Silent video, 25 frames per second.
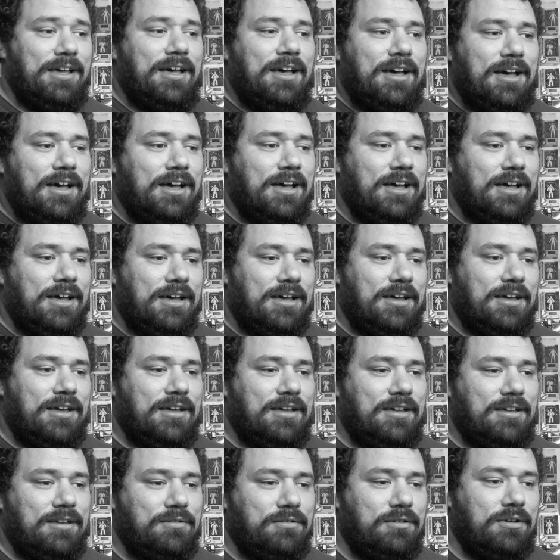
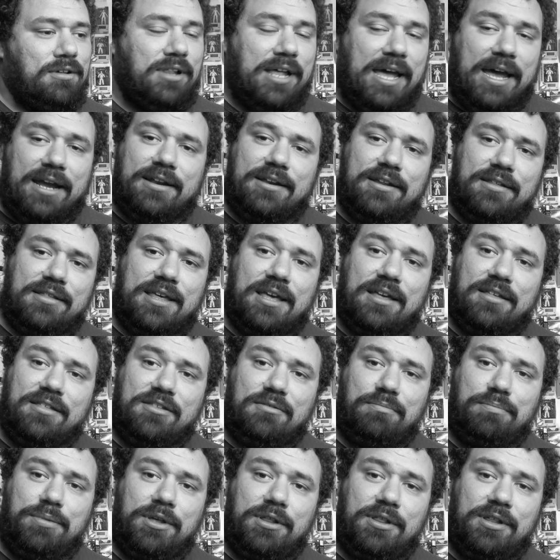Galactus has
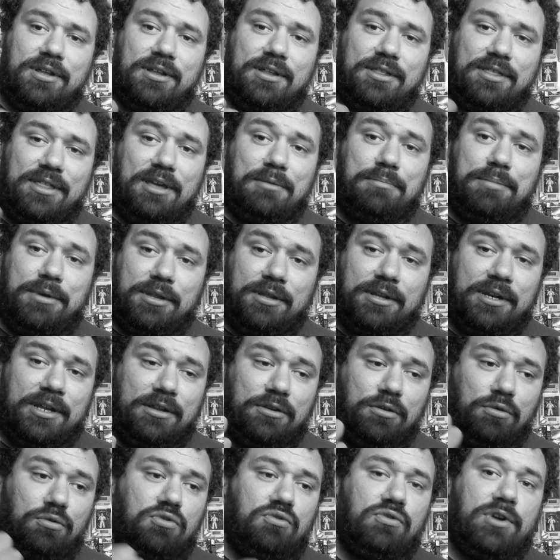the ability
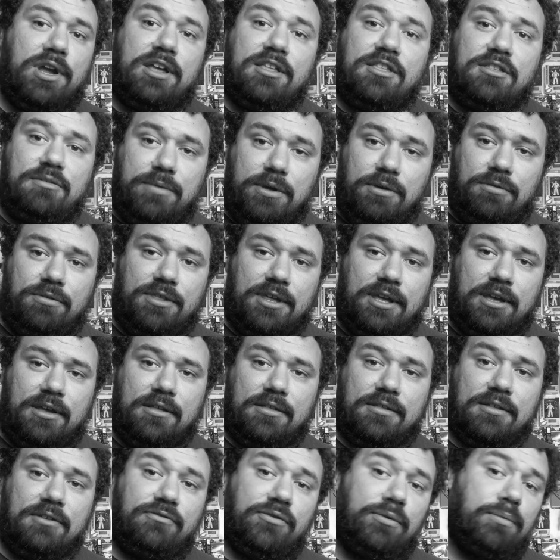to transmute
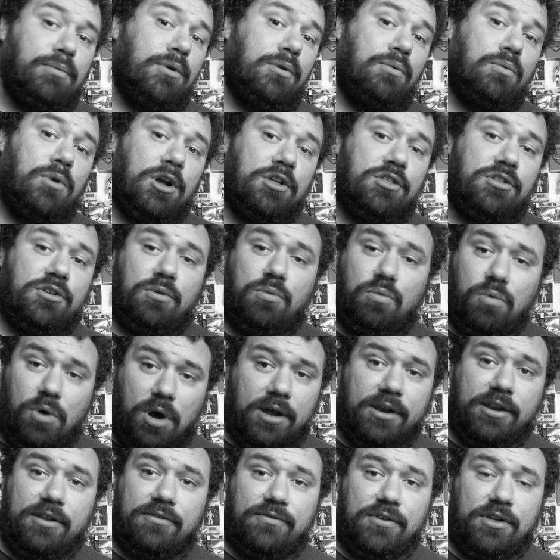things. If you've been watching
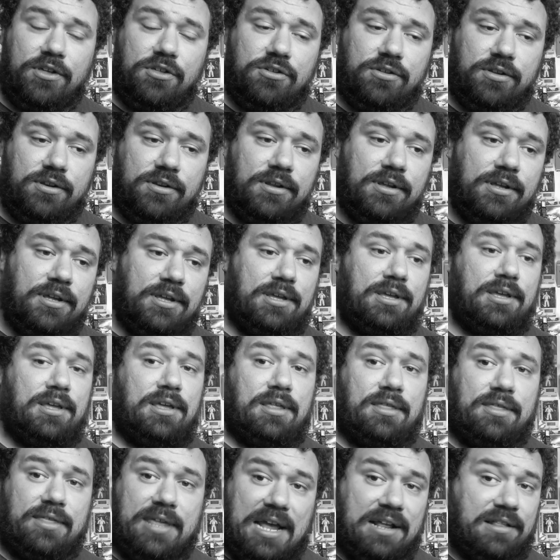WandaVision,
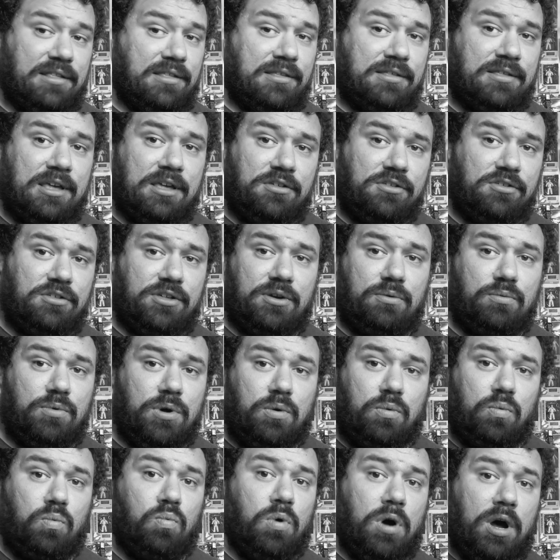that's essentially
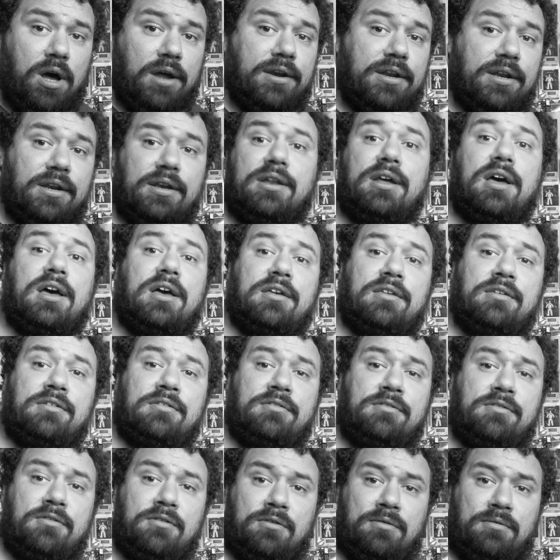what Wanda
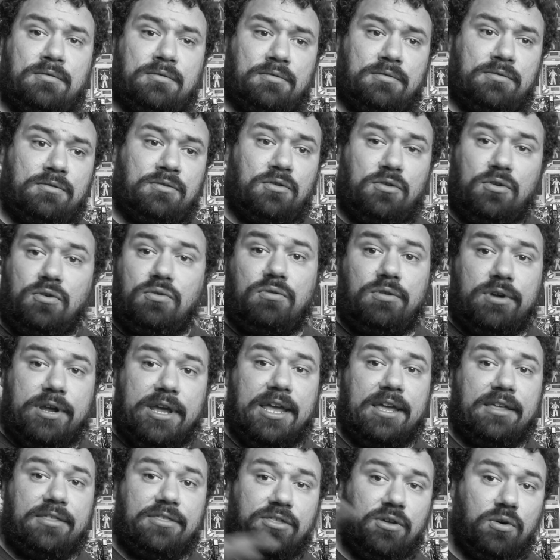does to
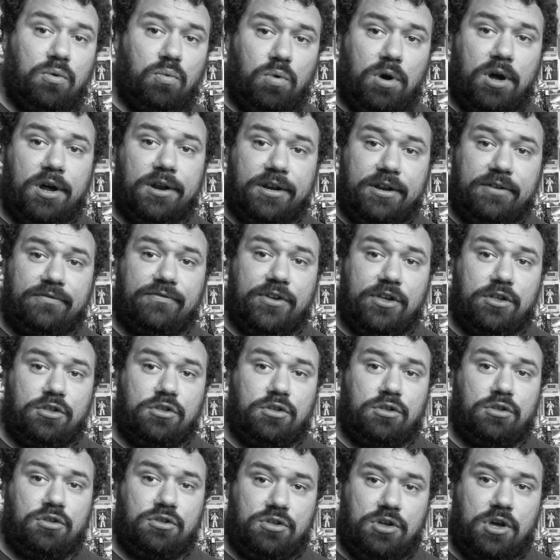create the
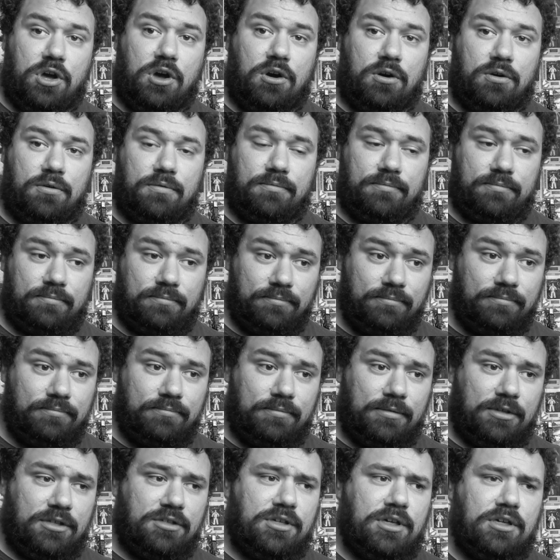WandaVision show.
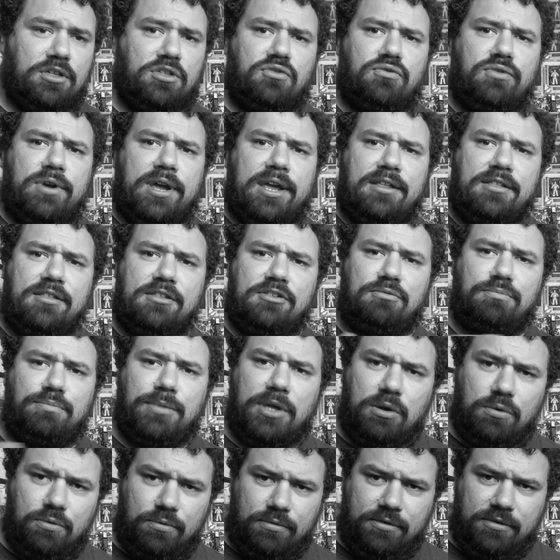She
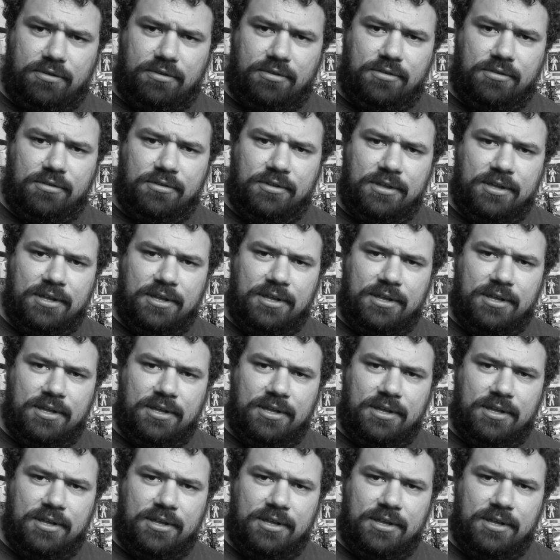transmutes